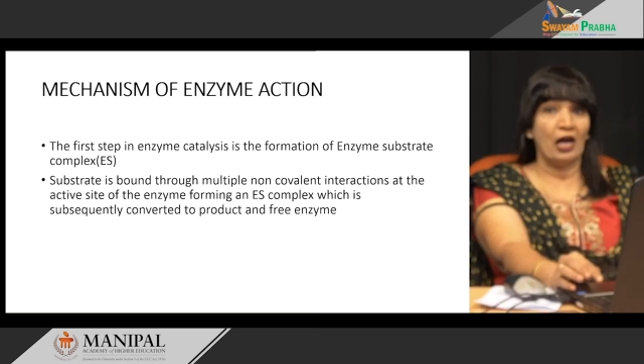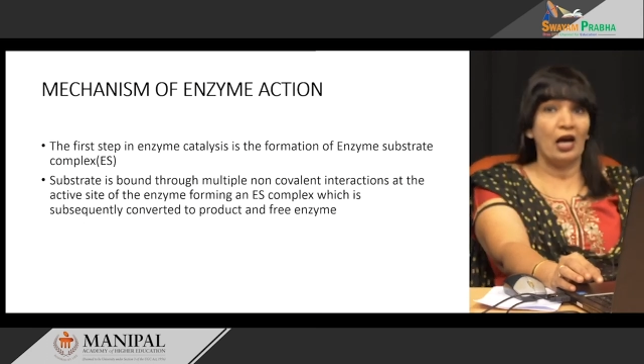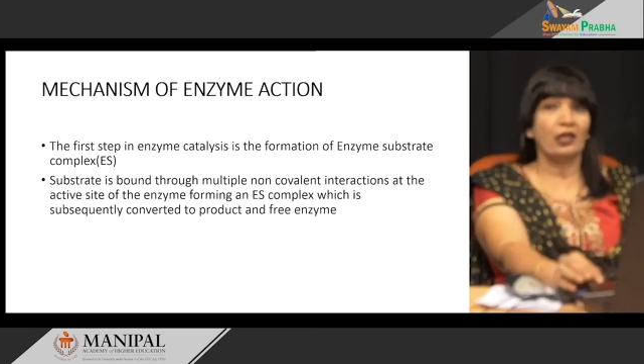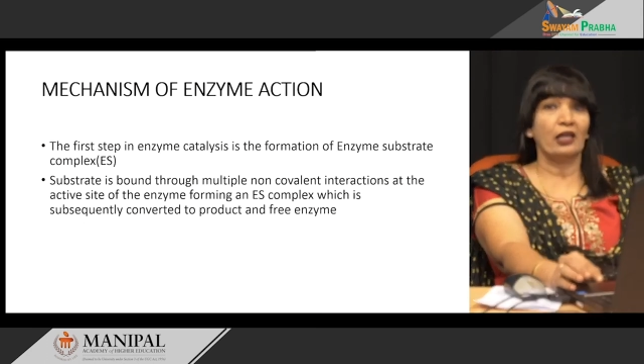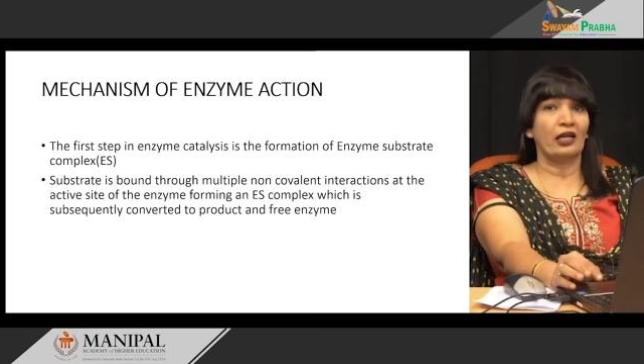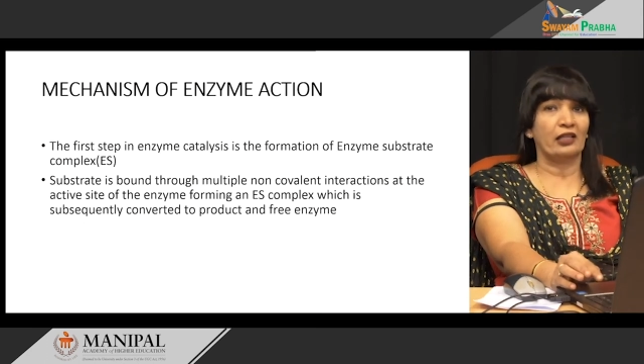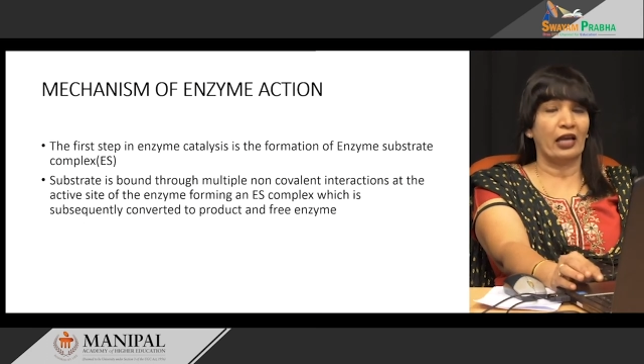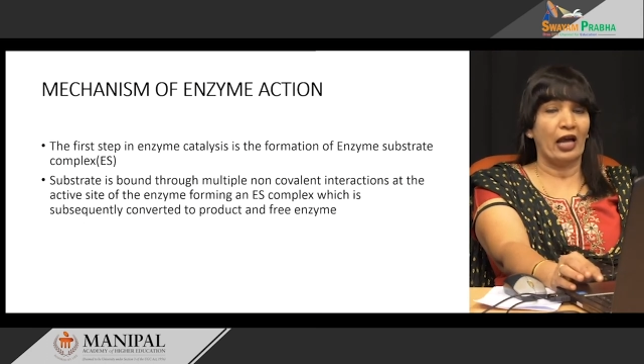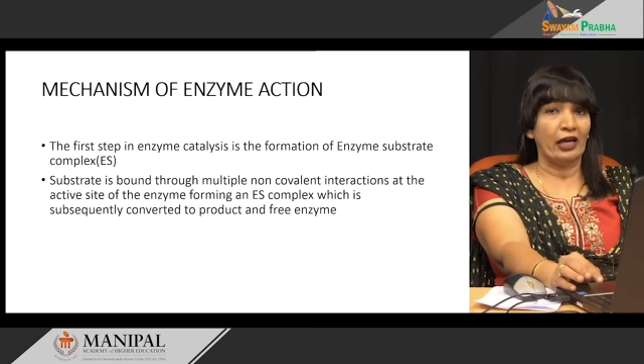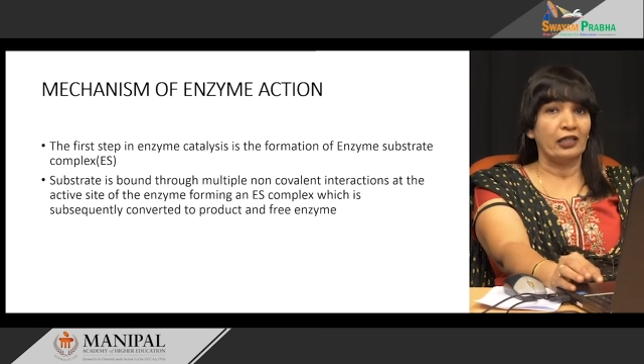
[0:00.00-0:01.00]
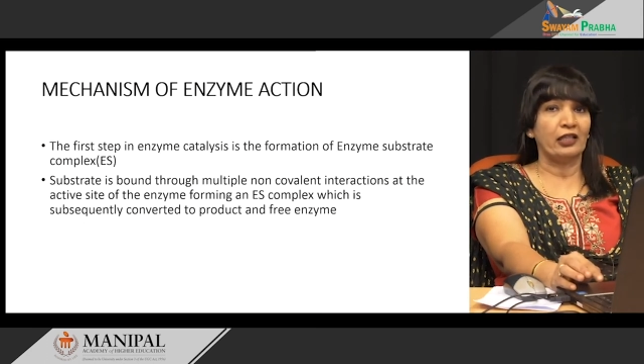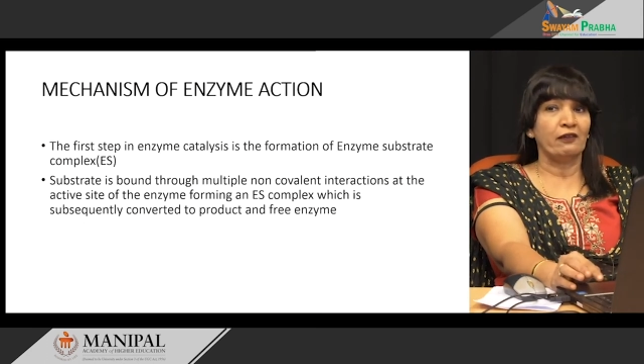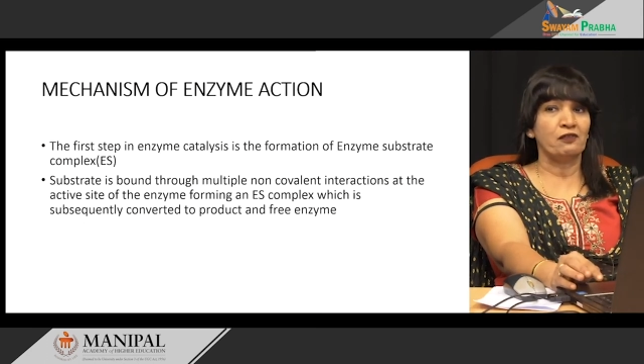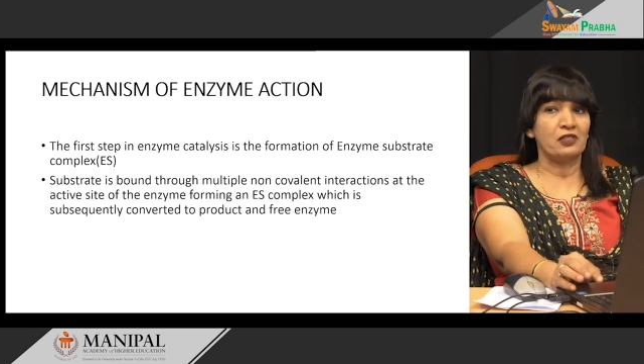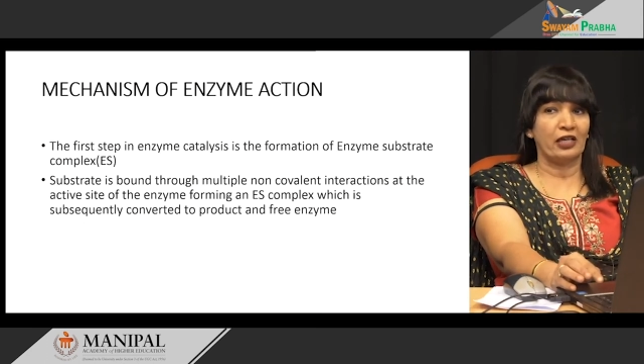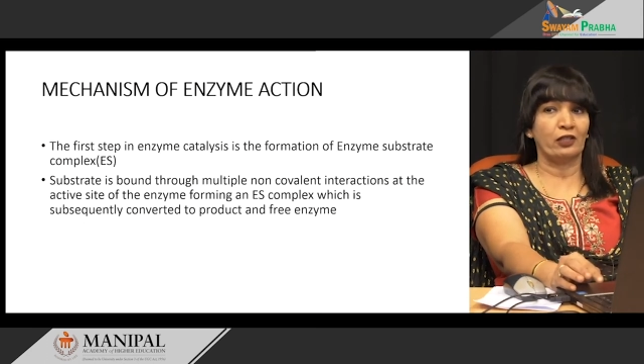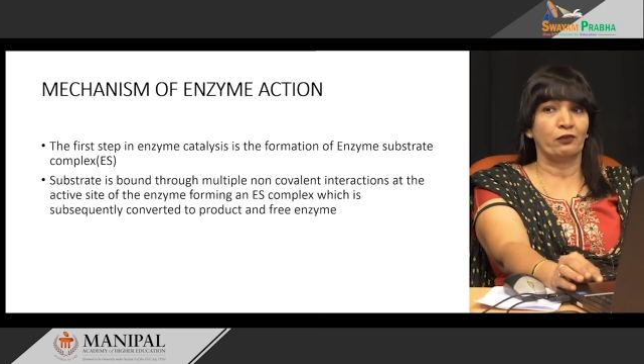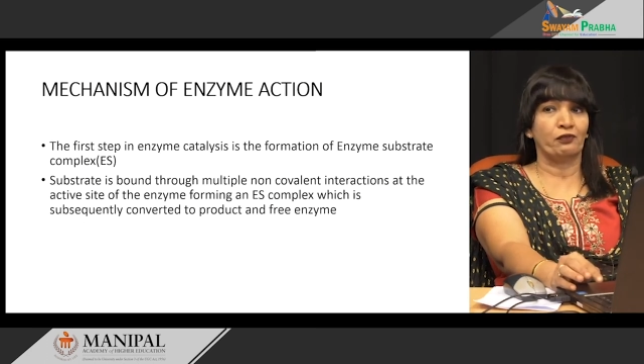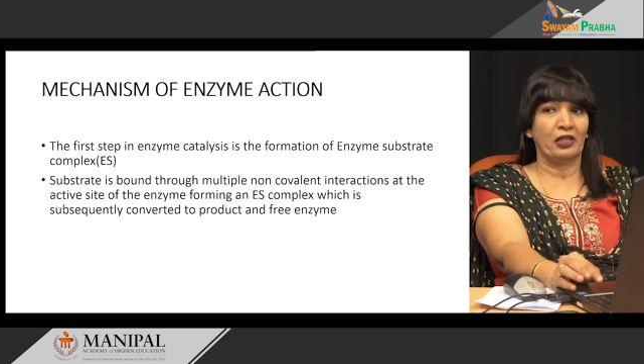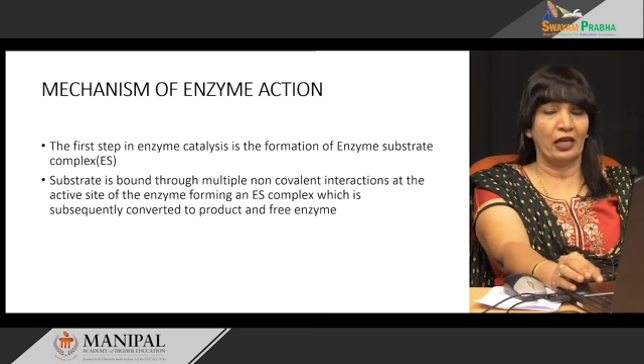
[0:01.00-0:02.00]
are at the active
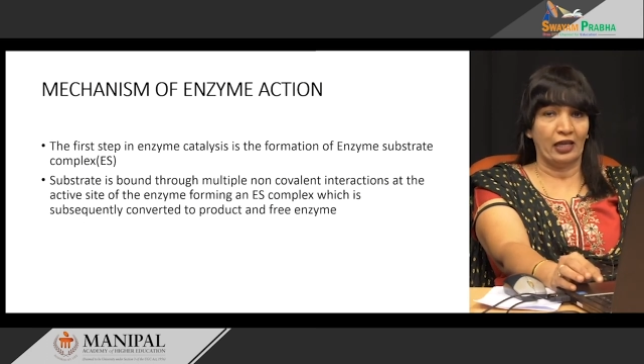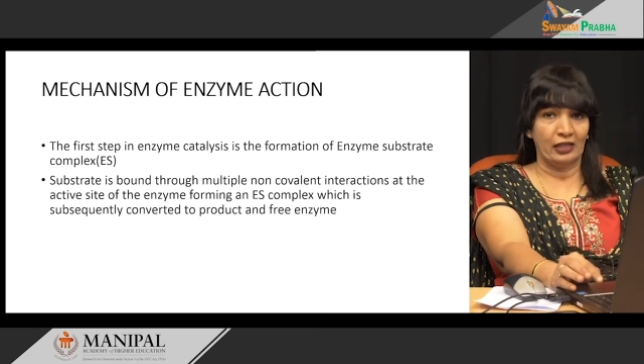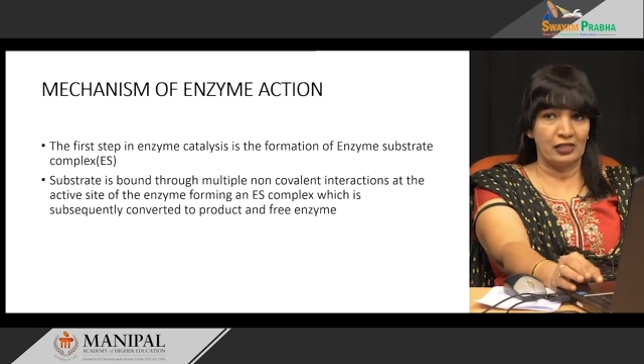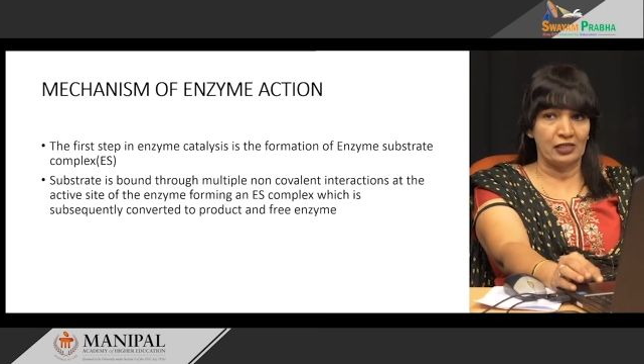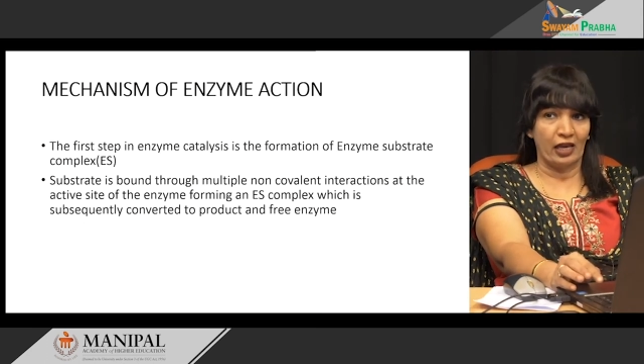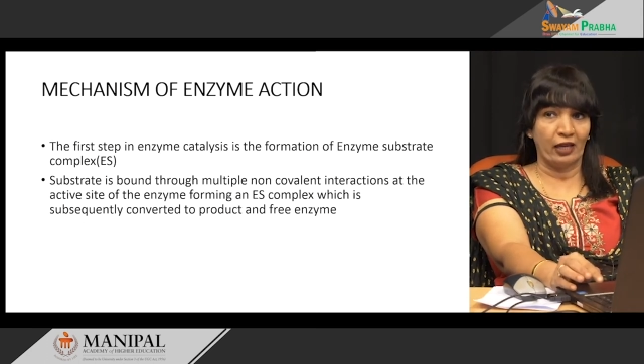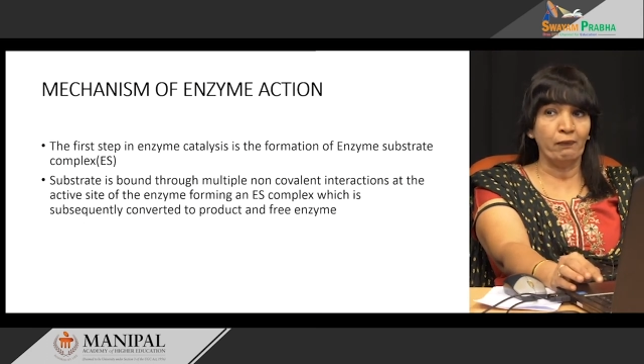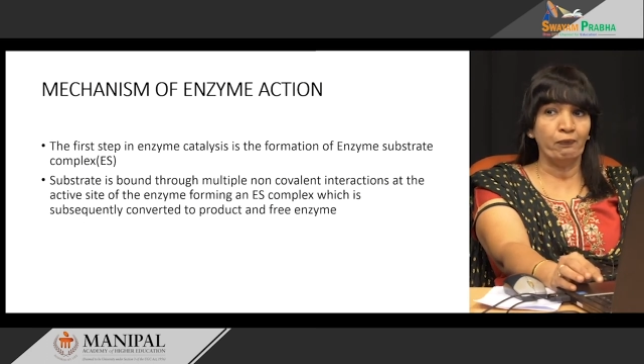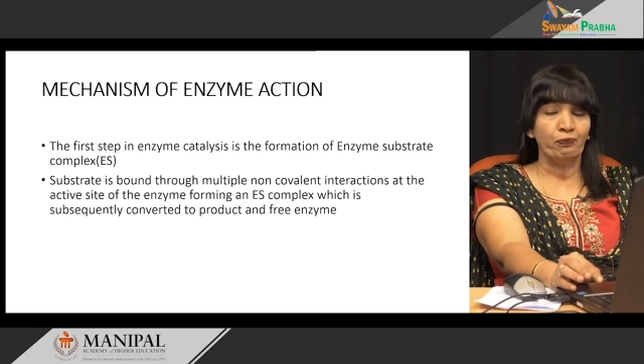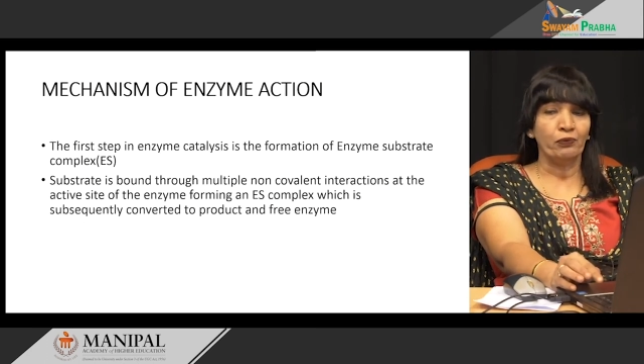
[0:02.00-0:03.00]
site of the enzyme